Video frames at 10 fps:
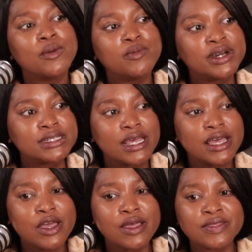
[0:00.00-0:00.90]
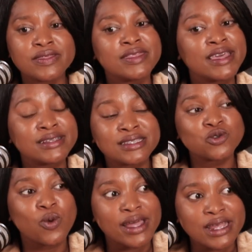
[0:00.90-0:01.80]
But there's this
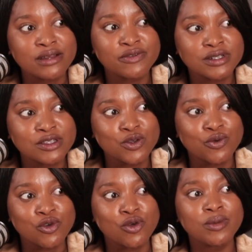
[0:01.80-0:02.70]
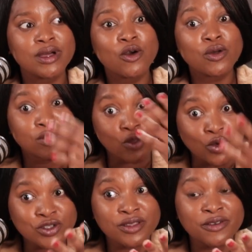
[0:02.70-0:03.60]
white elephant in the room.
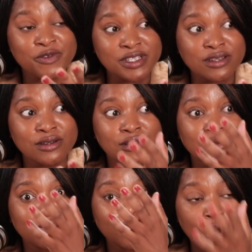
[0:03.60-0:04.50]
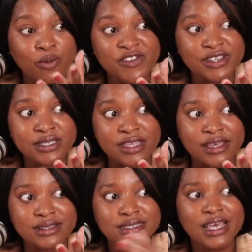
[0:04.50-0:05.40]
Those are the physical, obvious
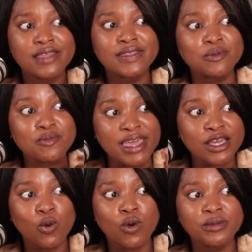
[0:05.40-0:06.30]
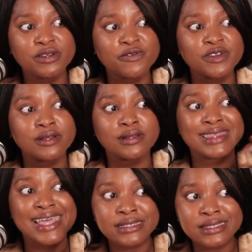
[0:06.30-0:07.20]
things that make a woman feel
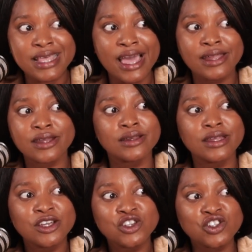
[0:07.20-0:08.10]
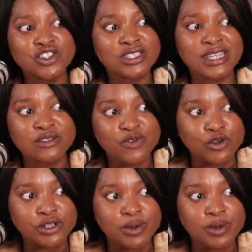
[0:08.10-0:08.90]
less than, and she just doesn't feel good